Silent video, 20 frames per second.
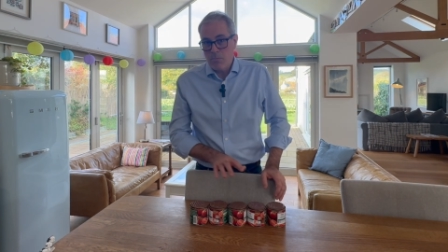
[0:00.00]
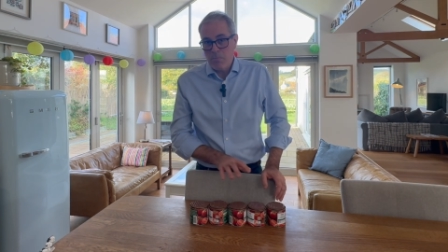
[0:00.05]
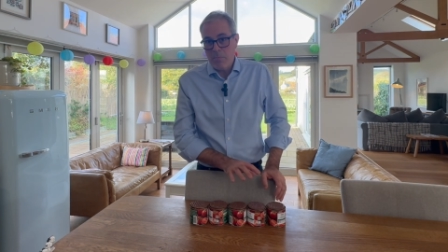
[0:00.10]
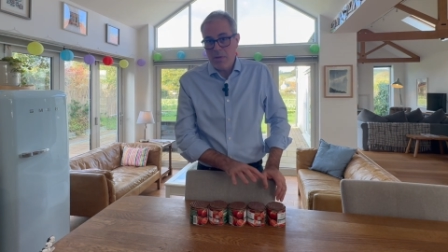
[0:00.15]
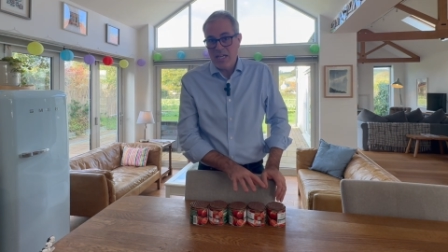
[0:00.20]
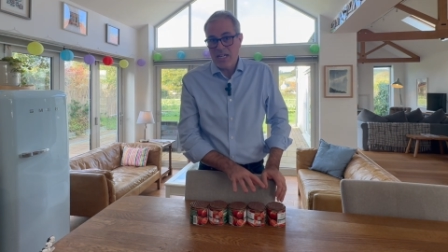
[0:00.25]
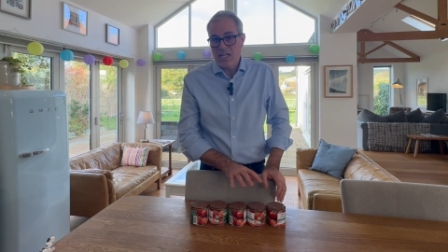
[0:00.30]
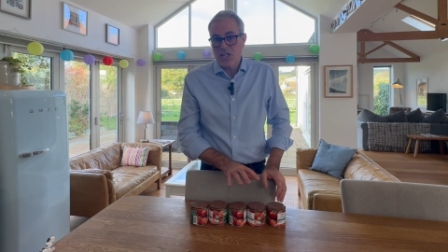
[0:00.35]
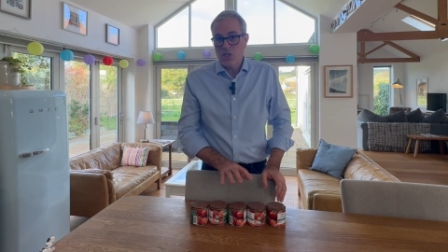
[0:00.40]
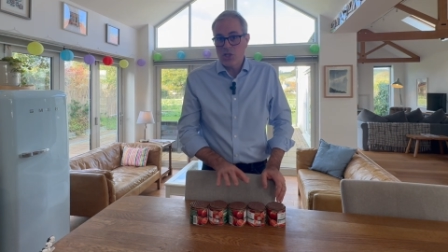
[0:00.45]

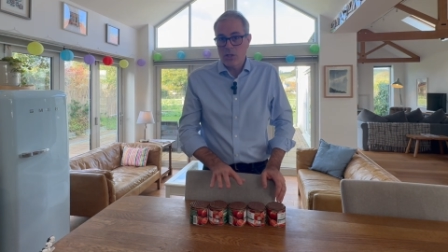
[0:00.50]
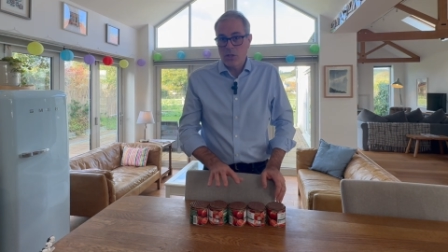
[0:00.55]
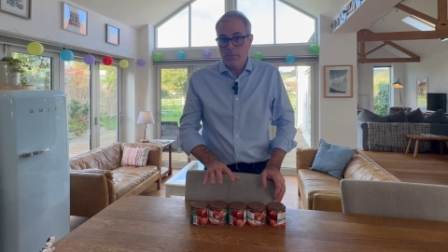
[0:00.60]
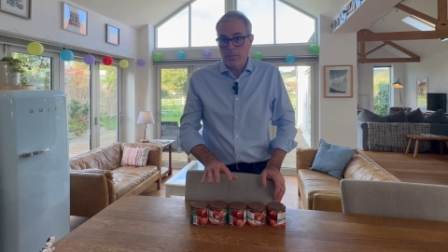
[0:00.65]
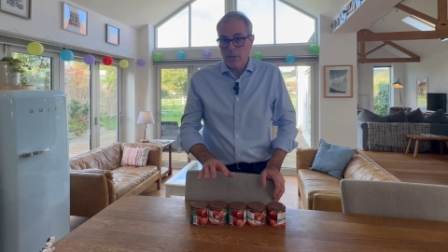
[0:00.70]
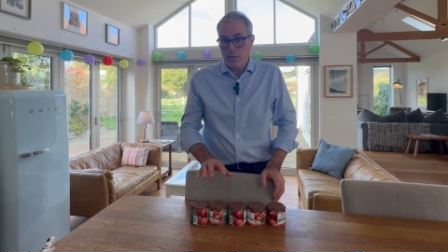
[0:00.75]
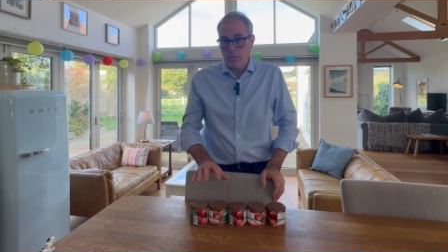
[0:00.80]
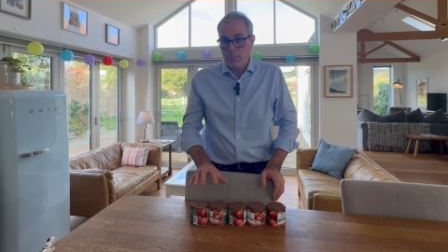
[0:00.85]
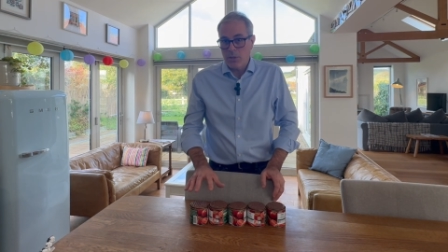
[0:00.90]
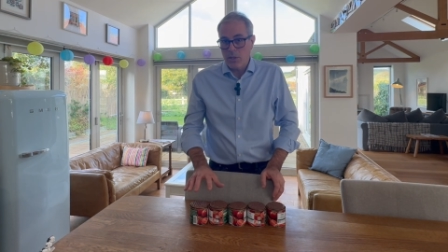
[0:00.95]
mini
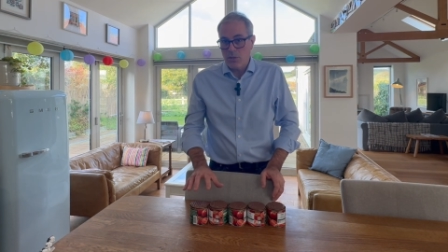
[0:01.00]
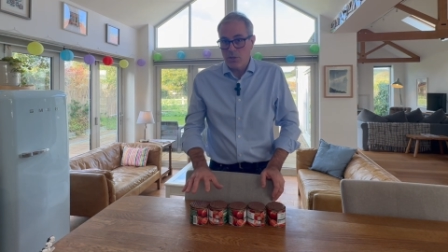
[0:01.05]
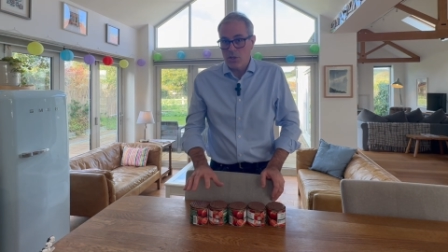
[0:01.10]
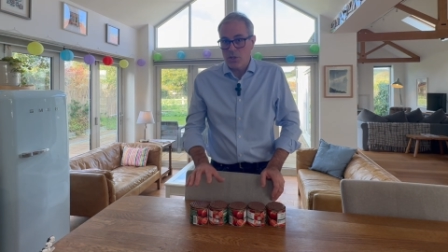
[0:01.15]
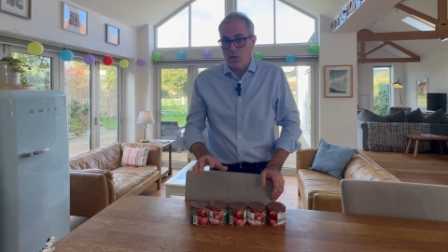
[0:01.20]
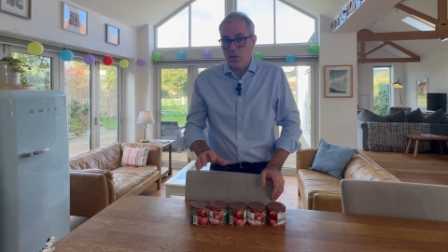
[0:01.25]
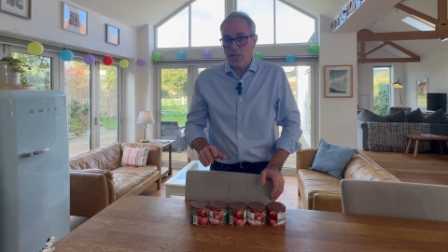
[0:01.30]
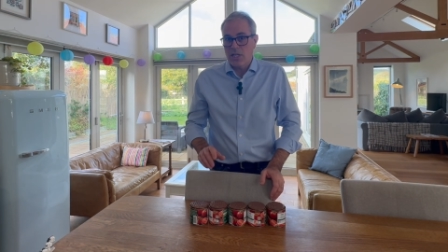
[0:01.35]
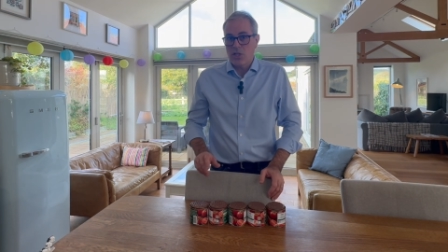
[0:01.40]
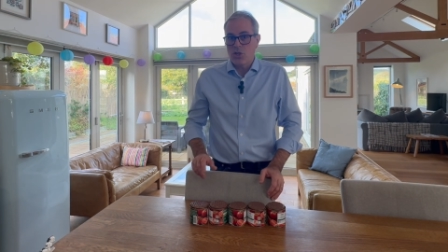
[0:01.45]

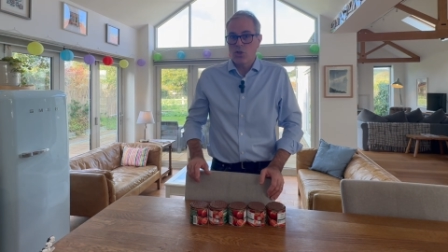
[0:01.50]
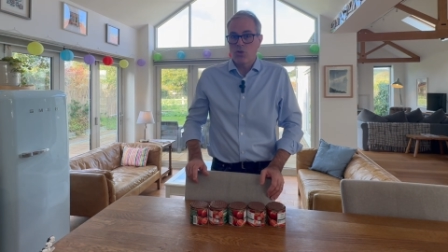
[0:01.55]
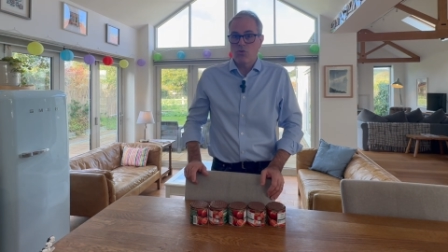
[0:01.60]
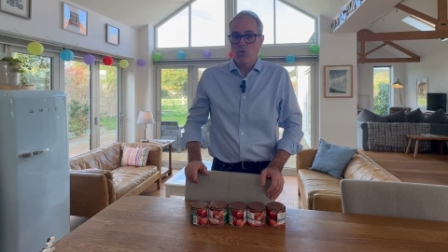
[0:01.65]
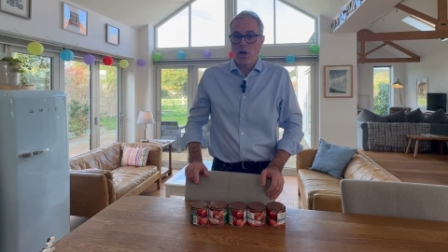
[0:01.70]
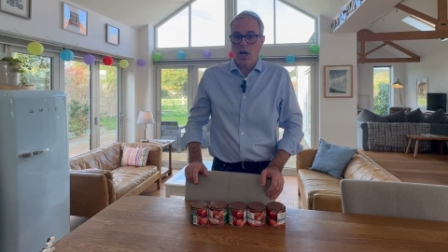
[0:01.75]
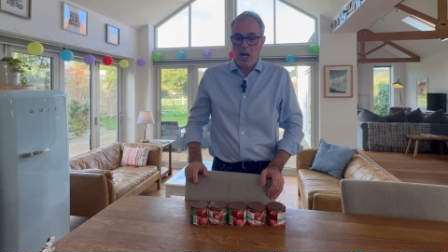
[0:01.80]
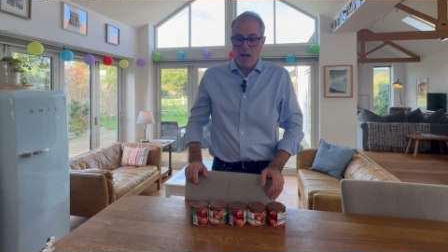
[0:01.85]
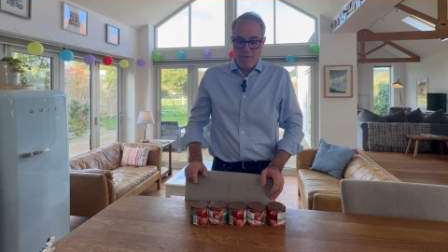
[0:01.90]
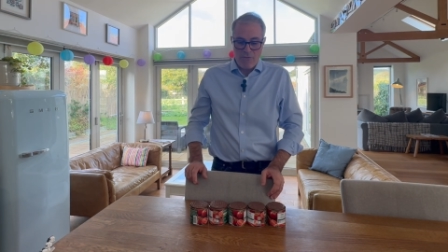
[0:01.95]
supercomputers on each
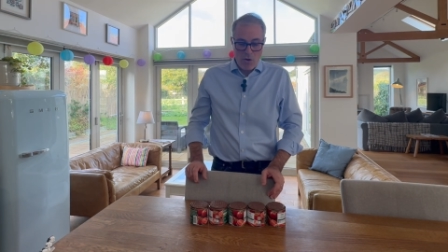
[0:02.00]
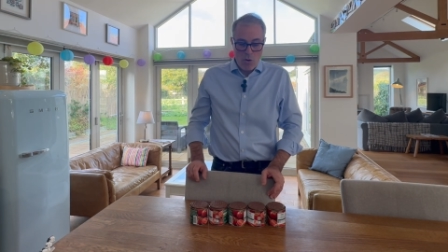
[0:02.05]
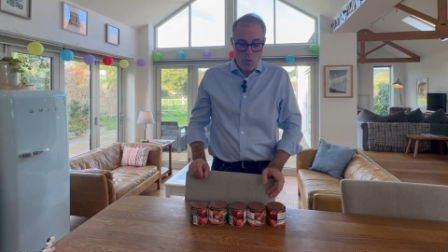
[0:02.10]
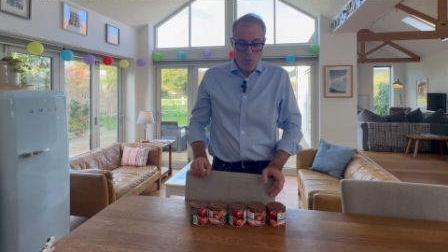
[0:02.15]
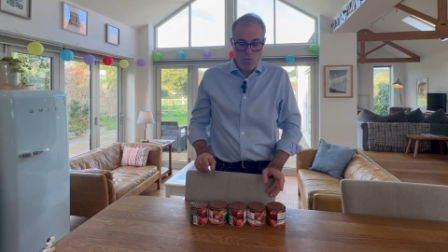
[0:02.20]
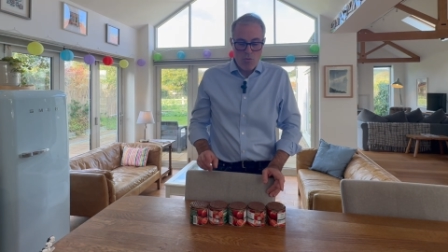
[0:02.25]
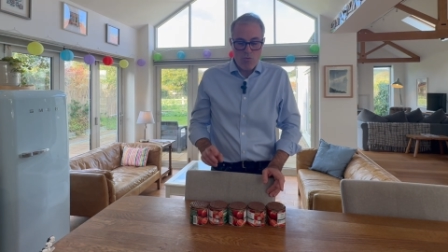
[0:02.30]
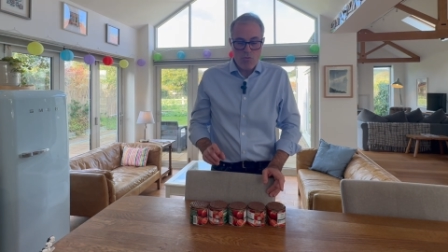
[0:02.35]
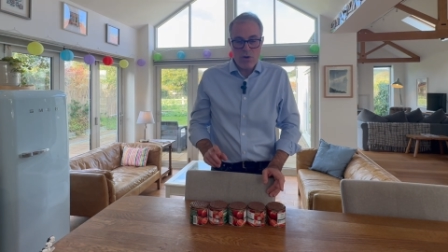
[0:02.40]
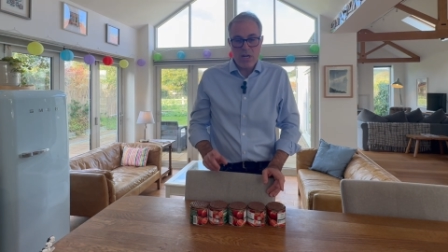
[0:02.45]
drive
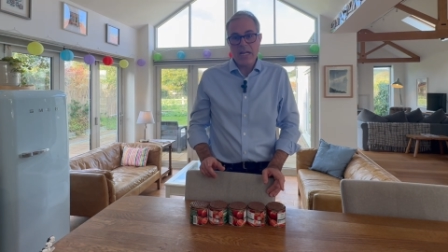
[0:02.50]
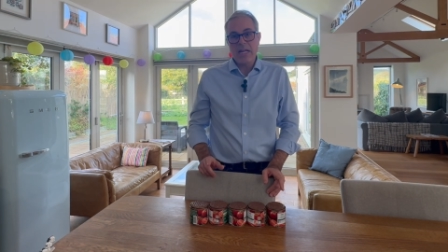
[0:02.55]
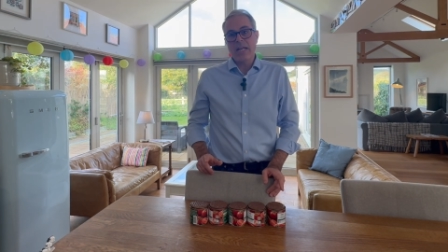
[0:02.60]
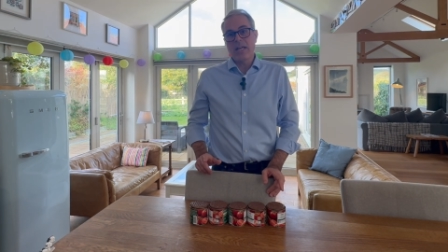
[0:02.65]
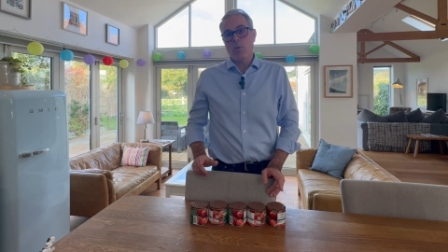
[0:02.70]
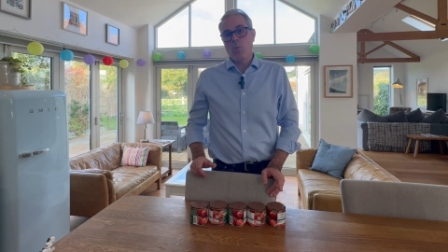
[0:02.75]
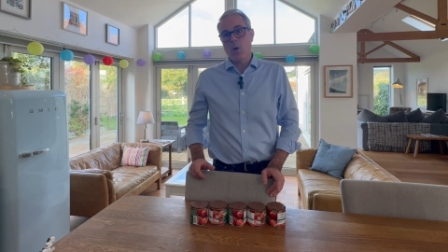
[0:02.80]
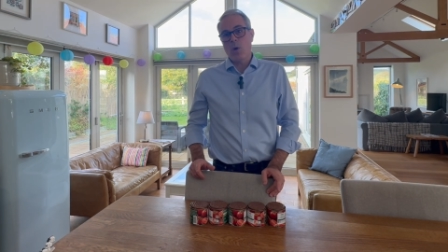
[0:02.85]
really